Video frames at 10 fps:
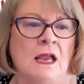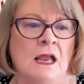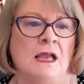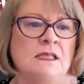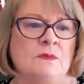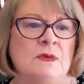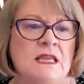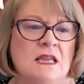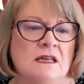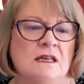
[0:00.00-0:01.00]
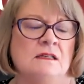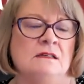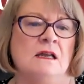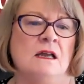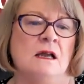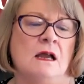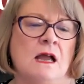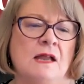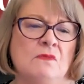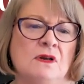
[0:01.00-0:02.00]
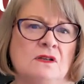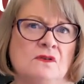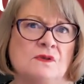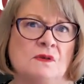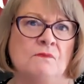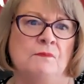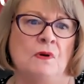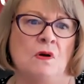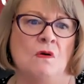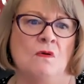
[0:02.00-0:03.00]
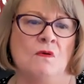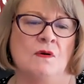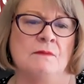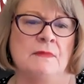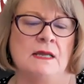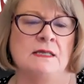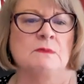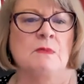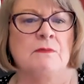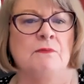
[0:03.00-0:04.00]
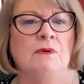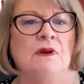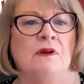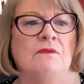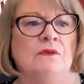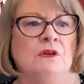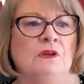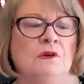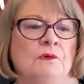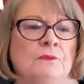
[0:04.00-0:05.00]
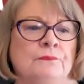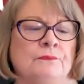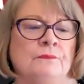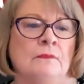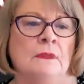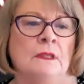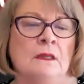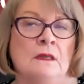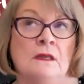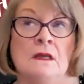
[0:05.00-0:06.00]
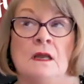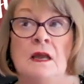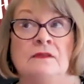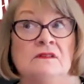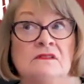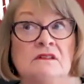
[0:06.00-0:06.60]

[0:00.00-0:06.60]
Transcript: As we end, I'm going to use a poem as my prayer for you. And there's a